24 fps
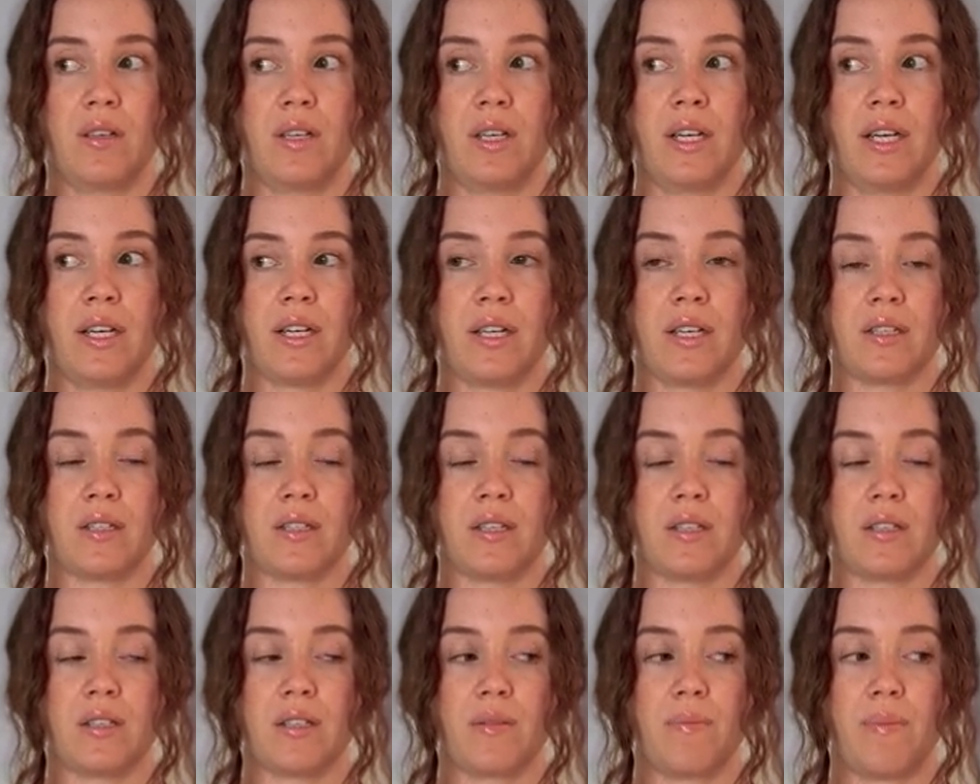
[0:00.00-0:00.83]
and
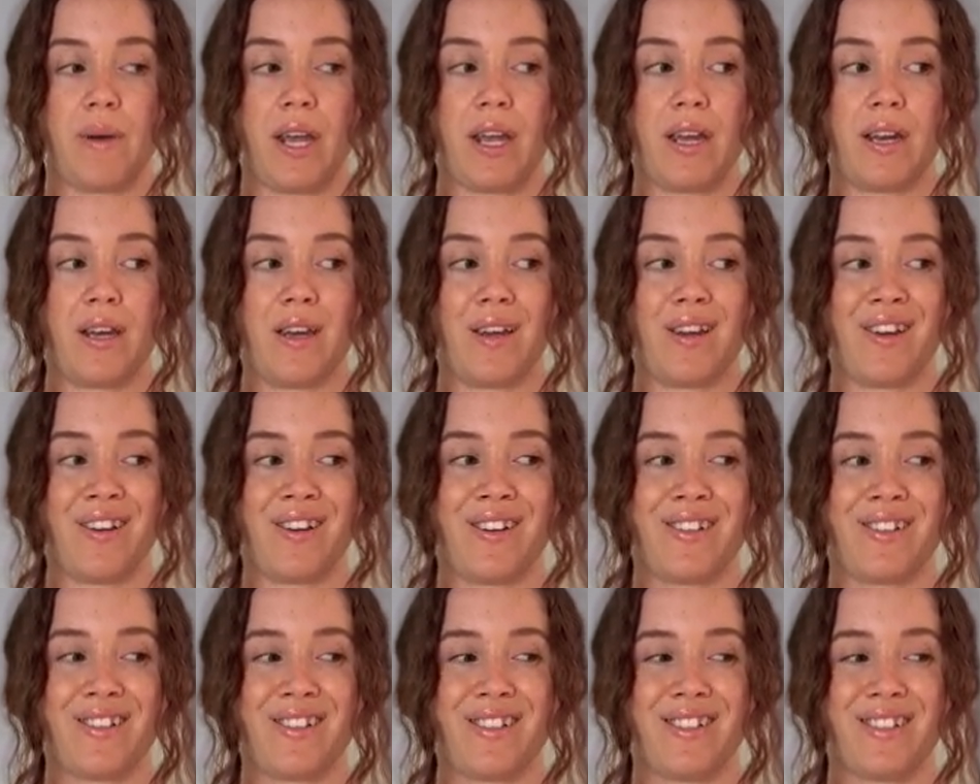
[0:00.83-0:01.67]
anticipating
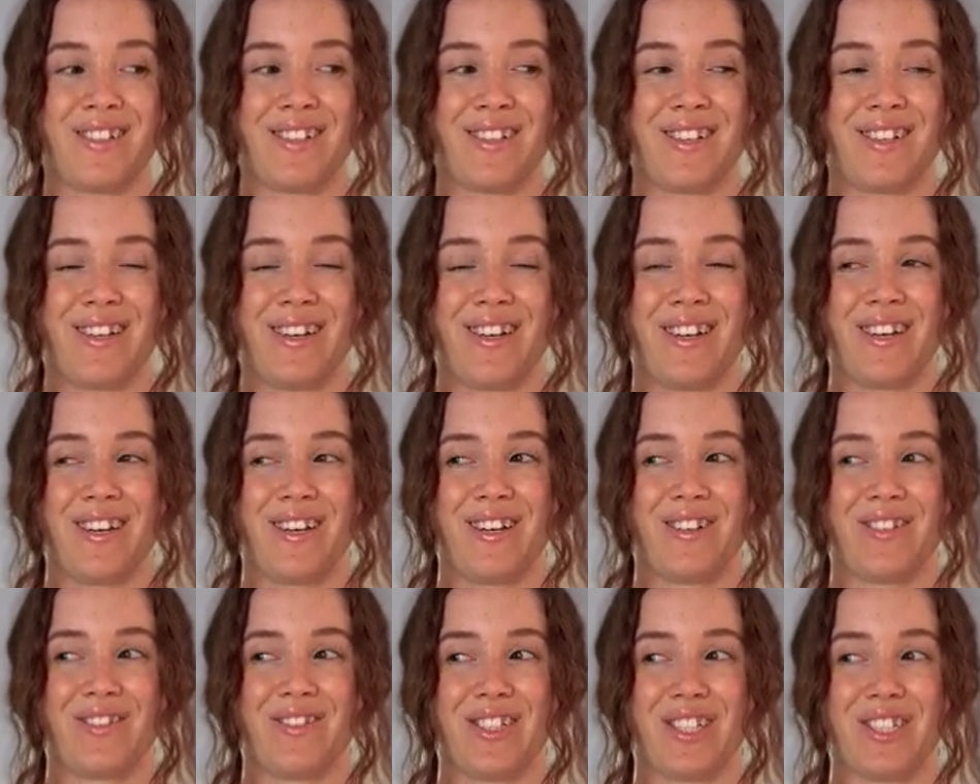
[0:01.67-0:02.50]

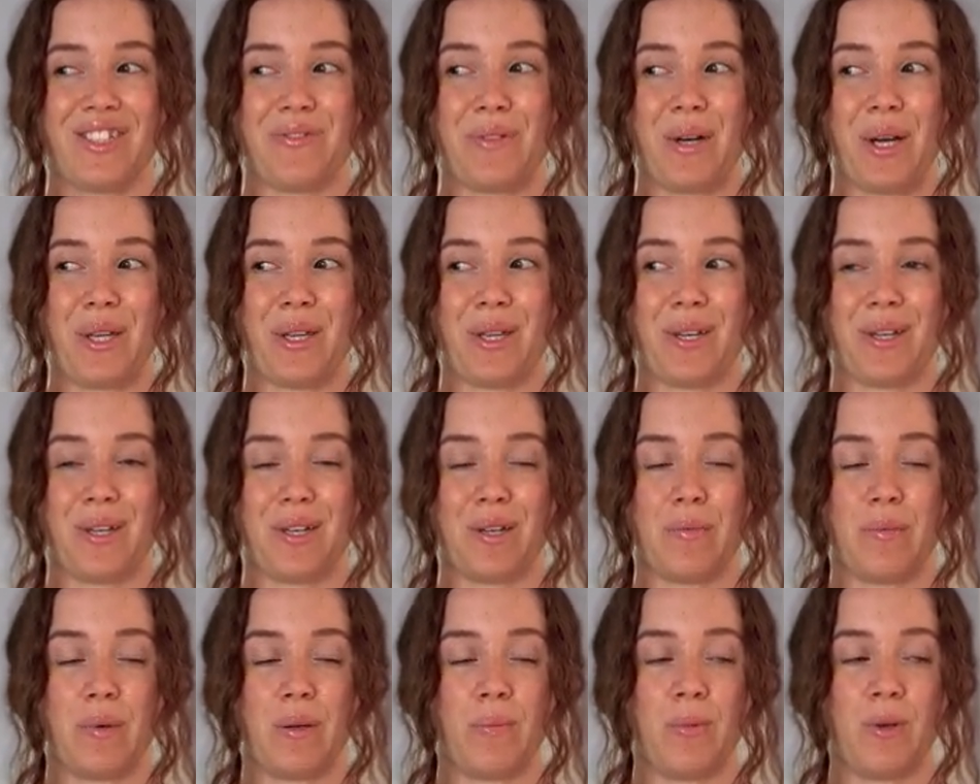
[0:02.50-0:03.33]
which way they're going to
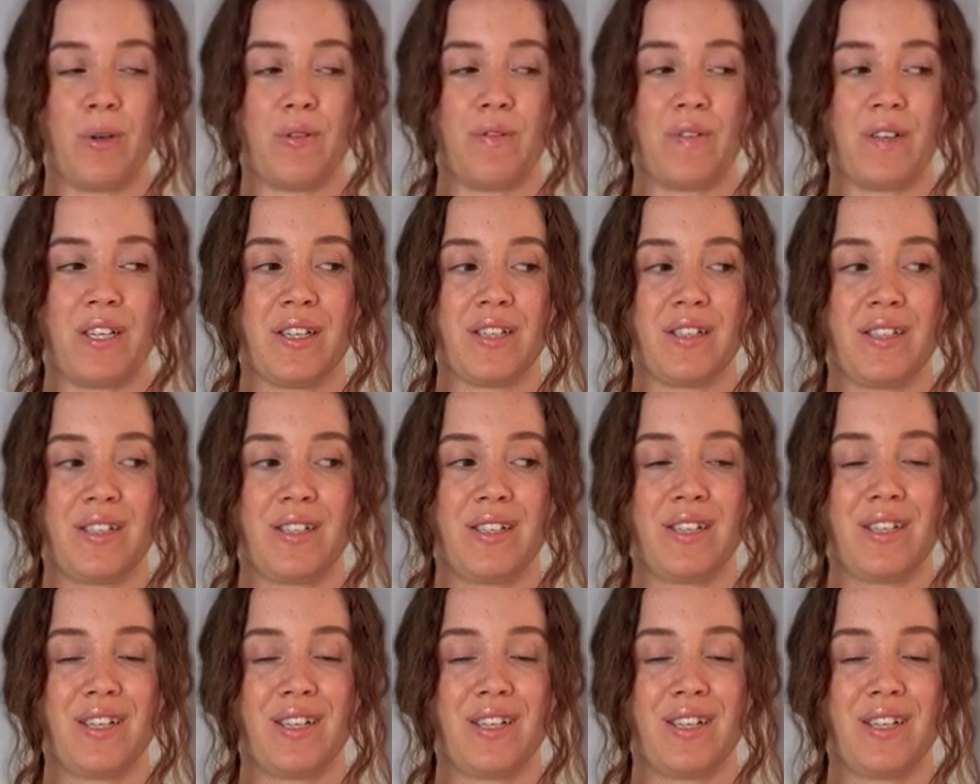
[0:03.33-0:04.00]
be moving.